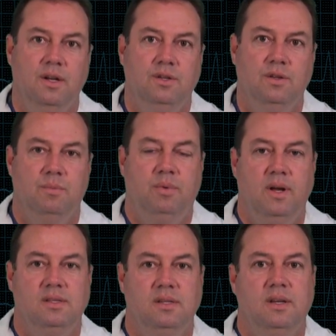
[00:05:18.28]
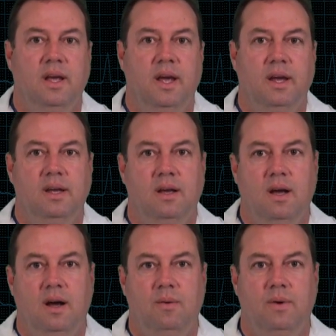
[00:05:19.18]
to the present day,
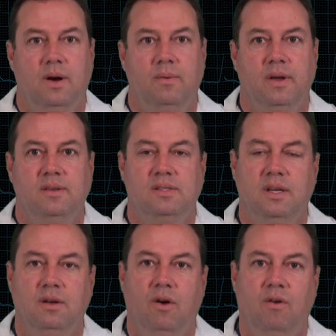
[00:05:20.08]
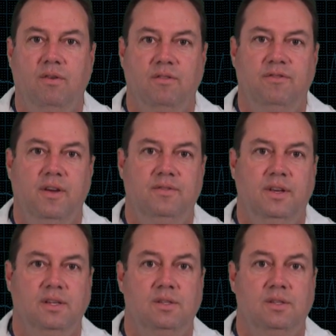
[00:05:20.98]
uh, where we've seen over 50.